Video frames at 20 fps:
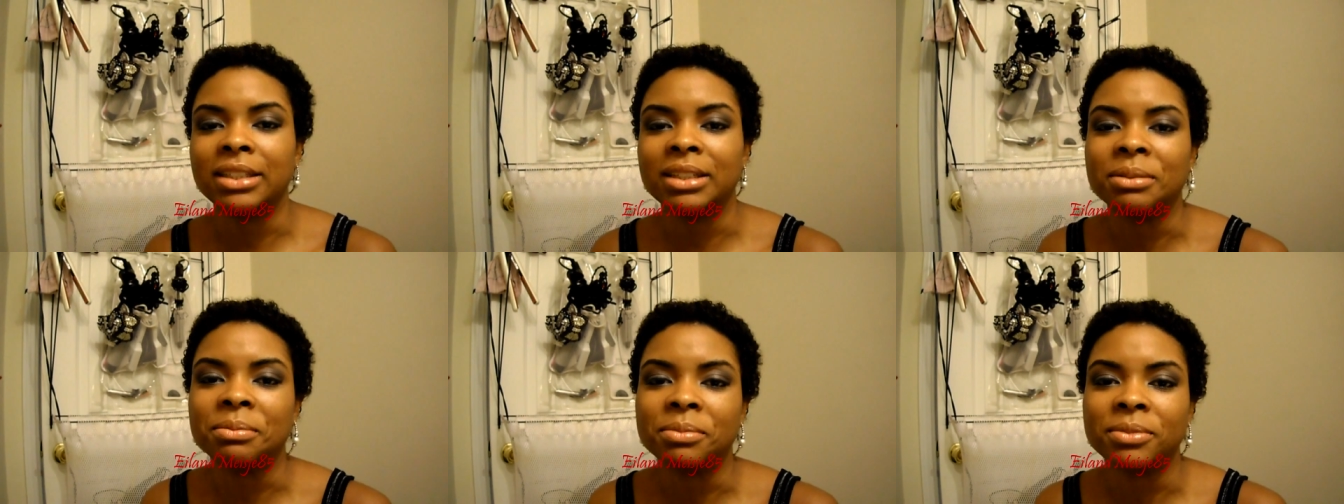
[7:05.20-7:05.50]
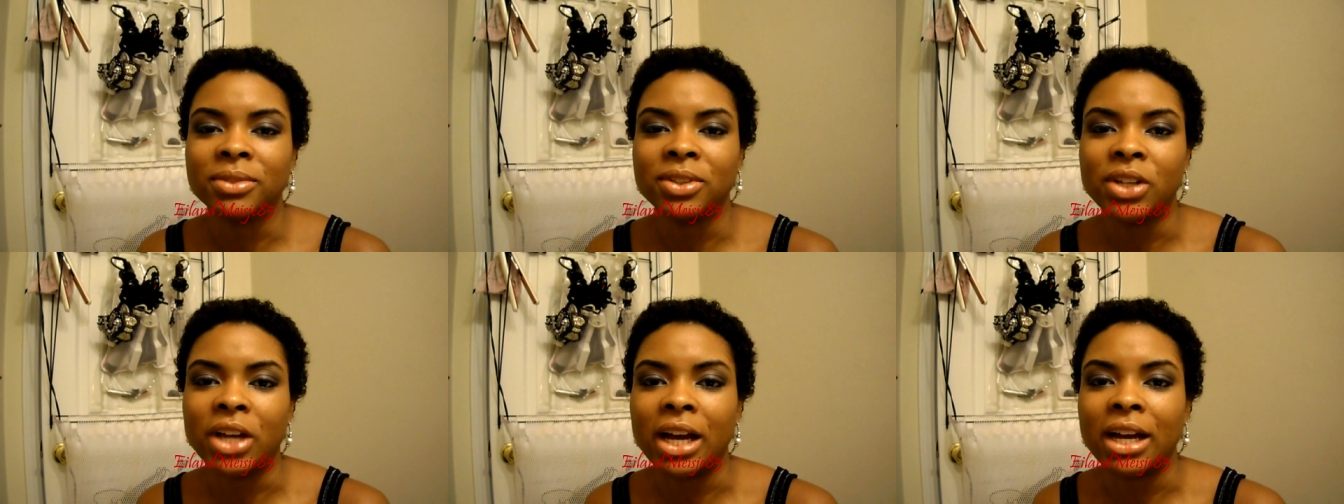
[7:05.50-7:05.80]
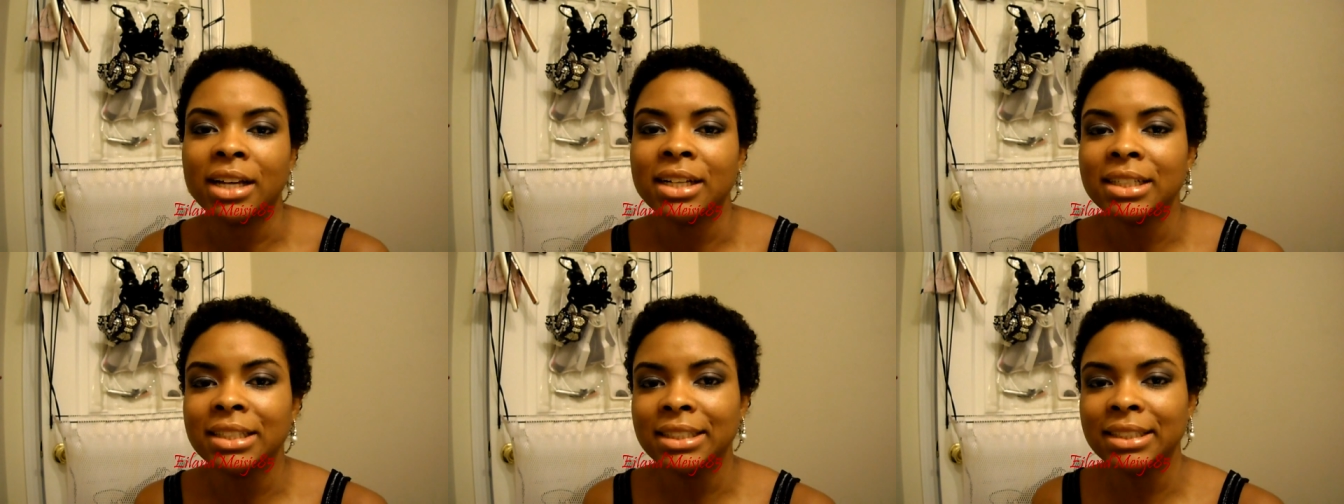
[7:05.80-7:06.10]
um, you
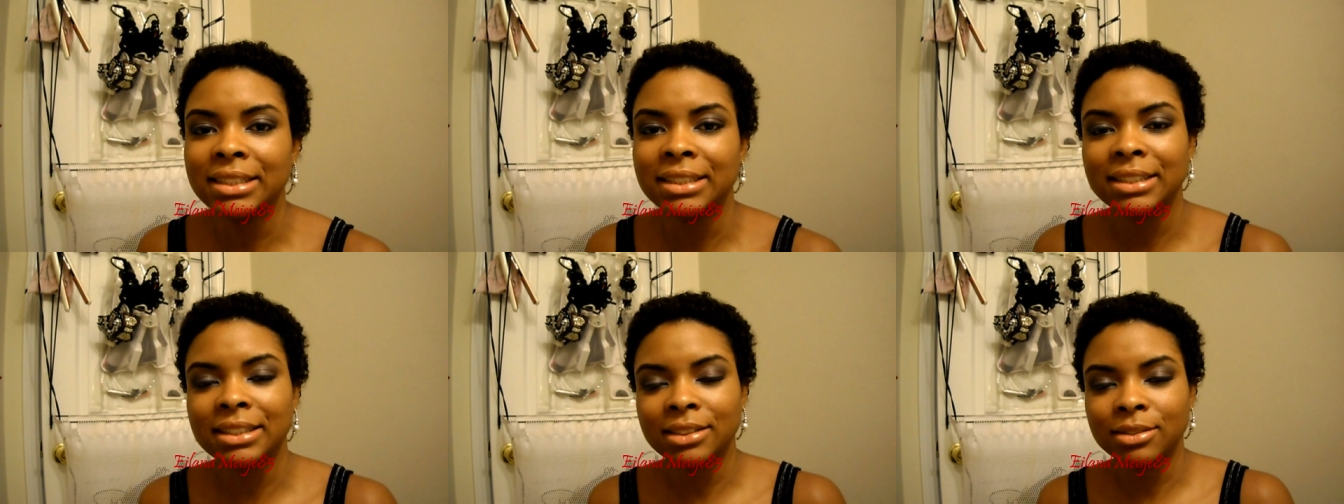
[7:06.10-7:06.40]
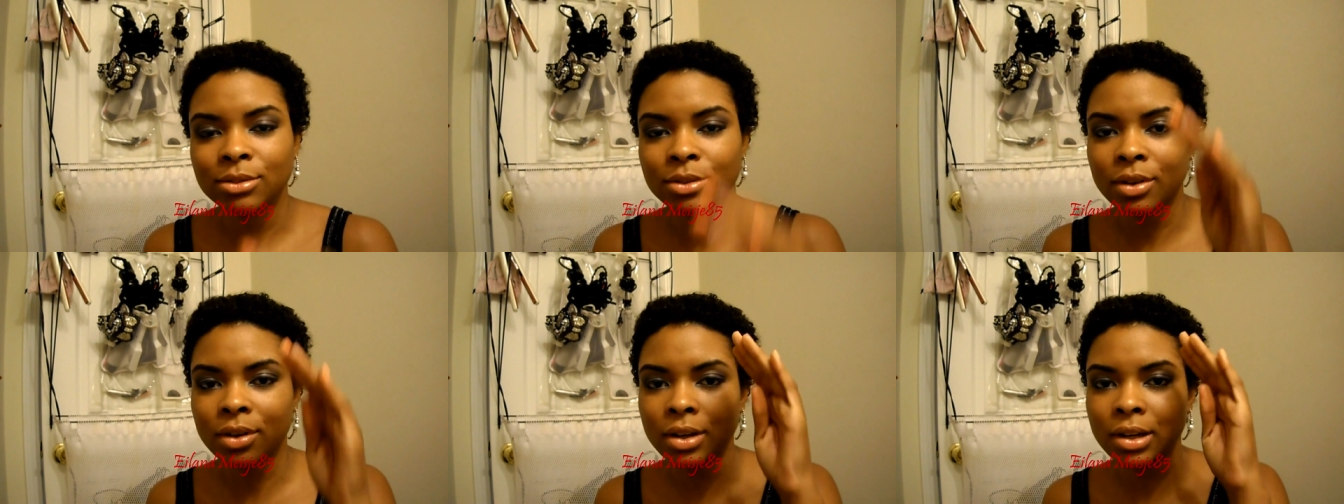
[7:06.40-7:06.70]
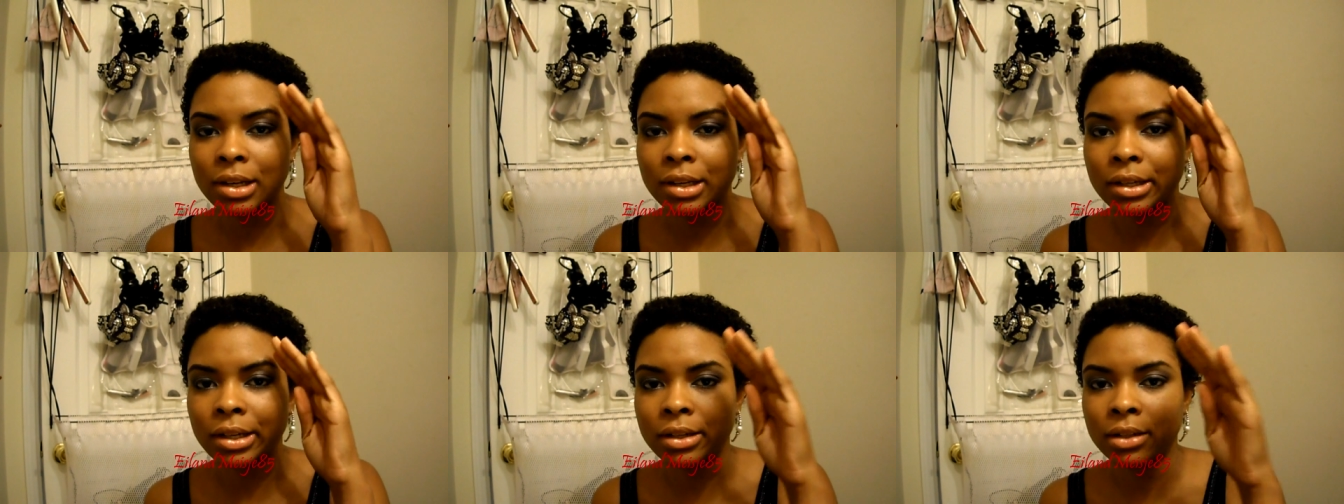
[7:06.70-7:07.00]

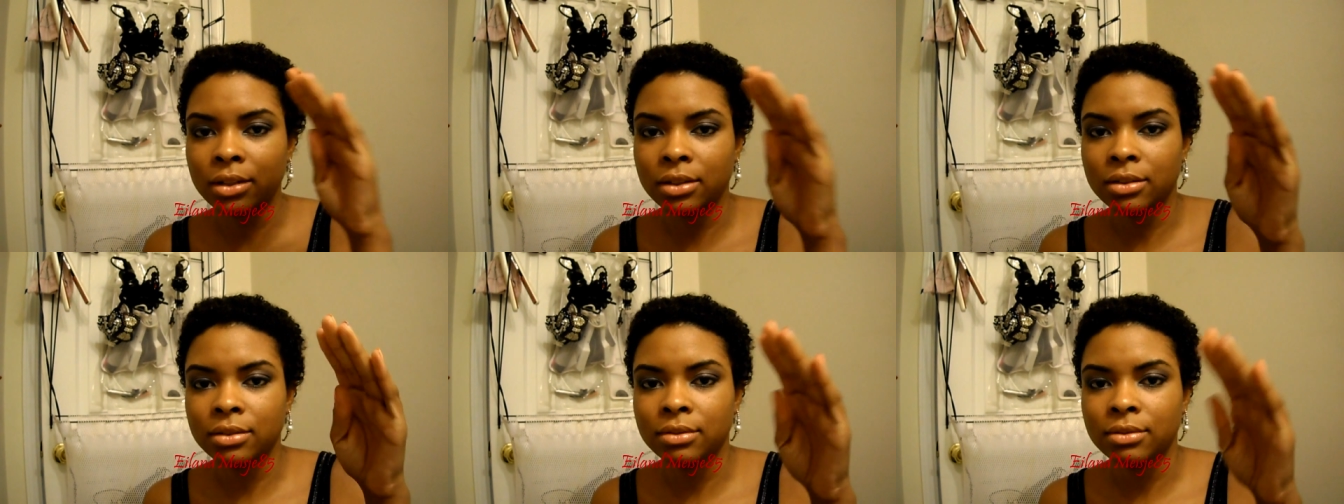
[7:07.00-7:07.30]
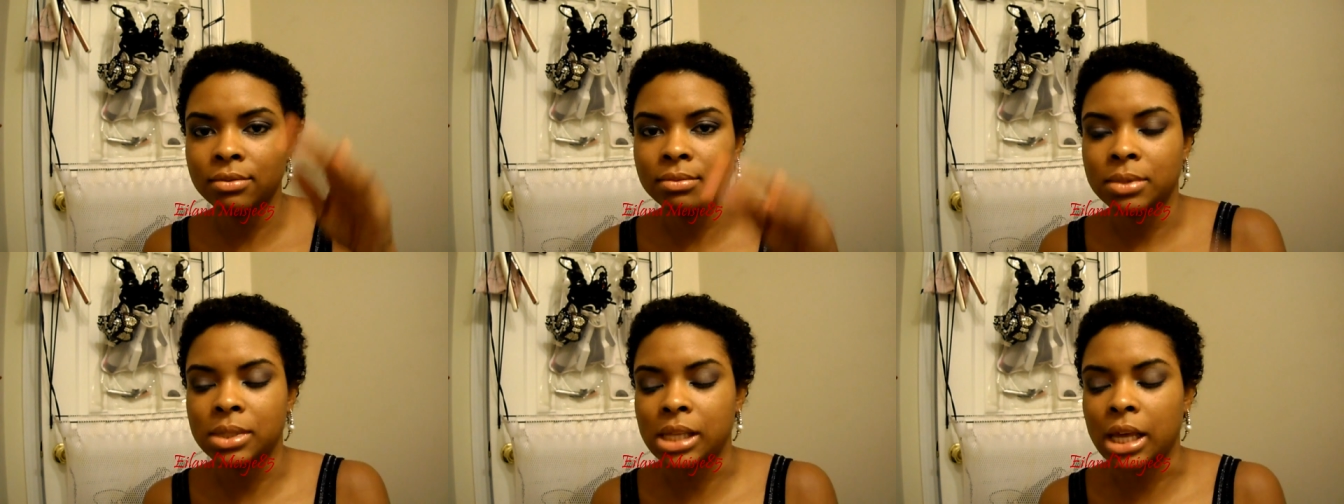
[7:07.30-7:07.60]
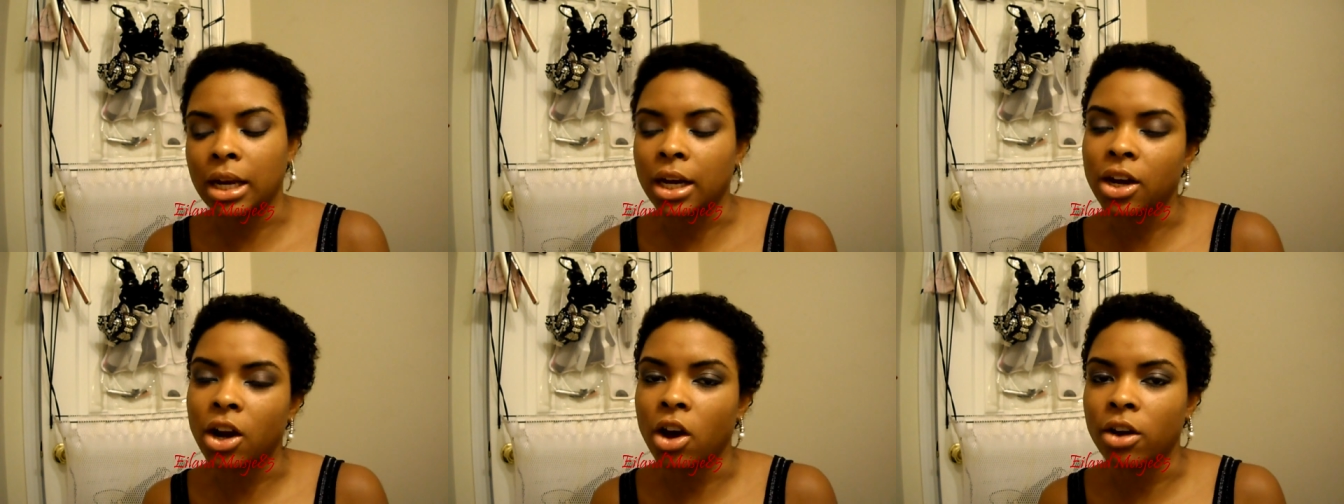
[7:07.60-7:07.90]
guys,
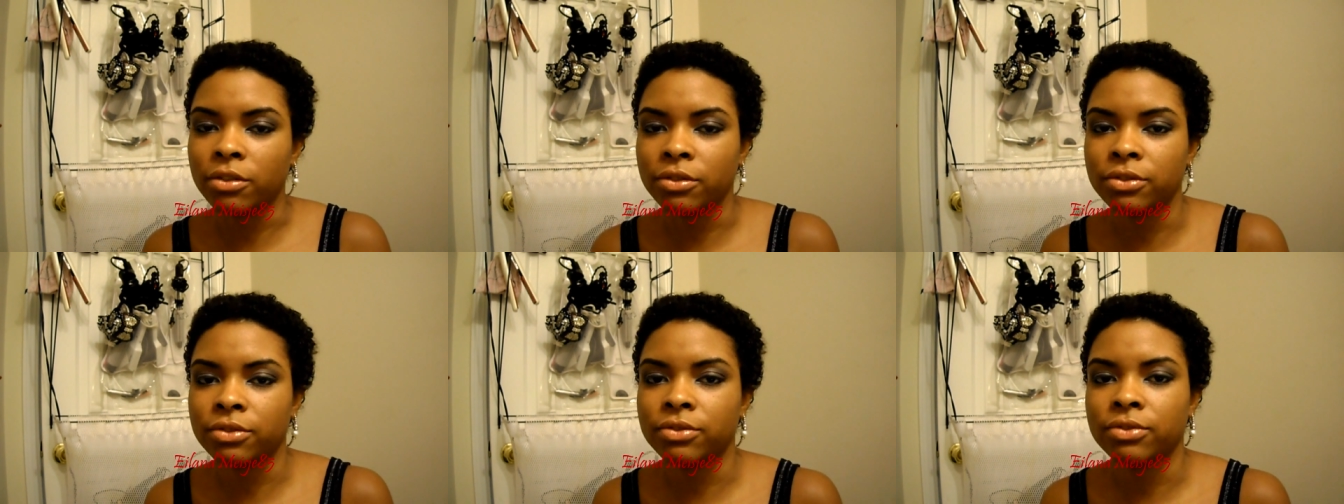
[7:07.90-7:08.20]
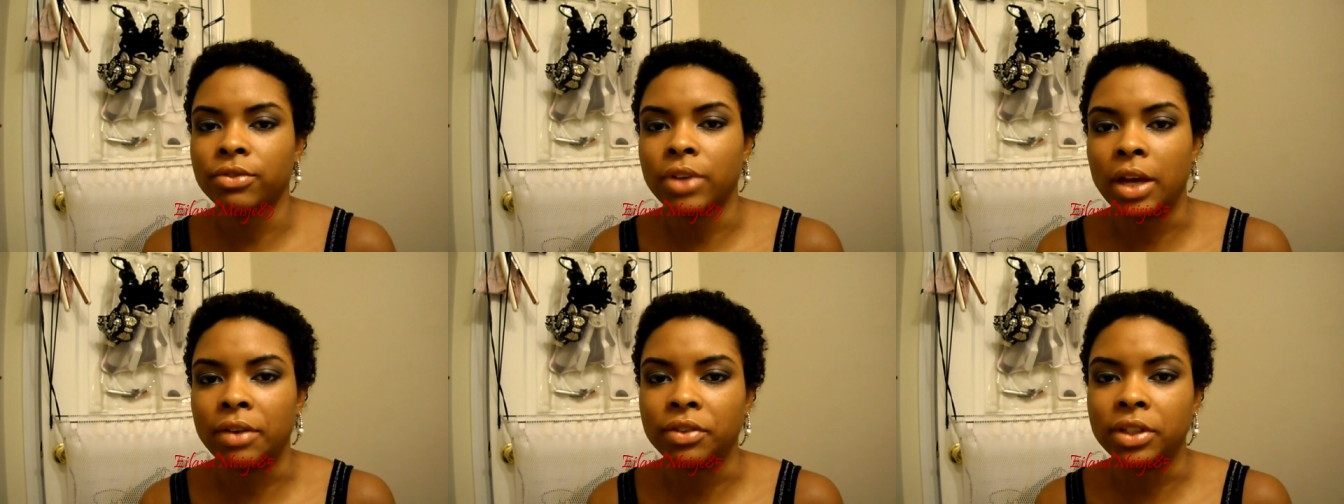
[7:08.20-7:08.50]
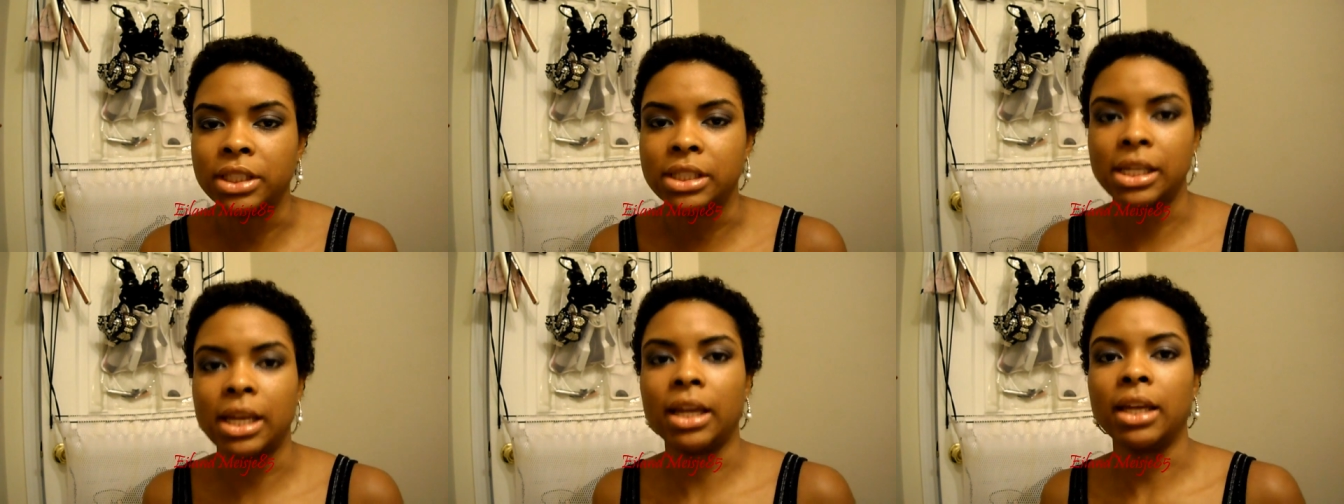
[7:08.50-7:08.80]
signing off. Have a
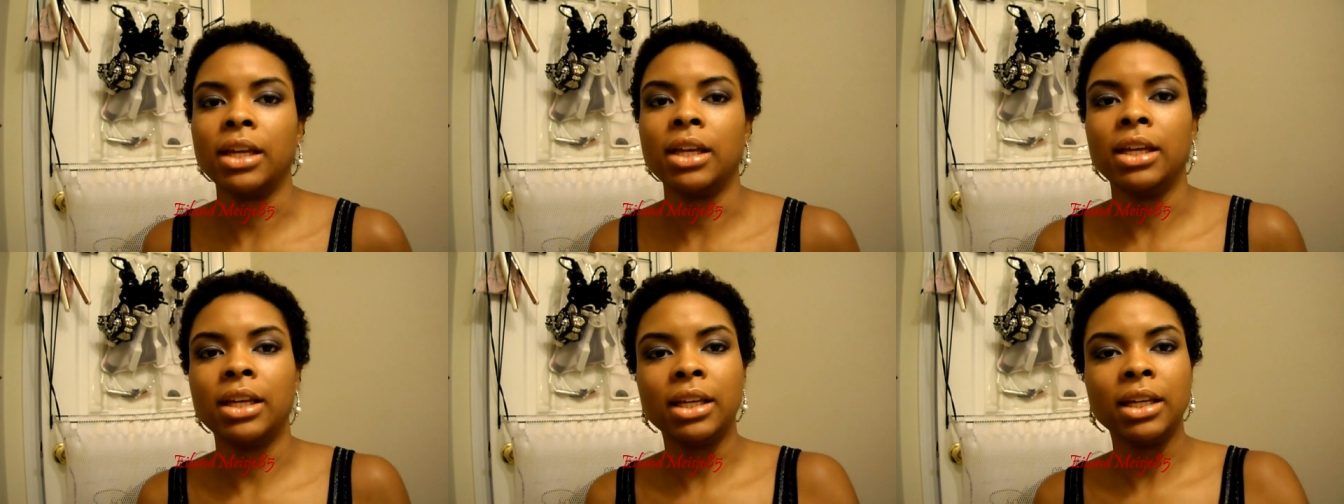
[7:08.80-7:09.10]
good day.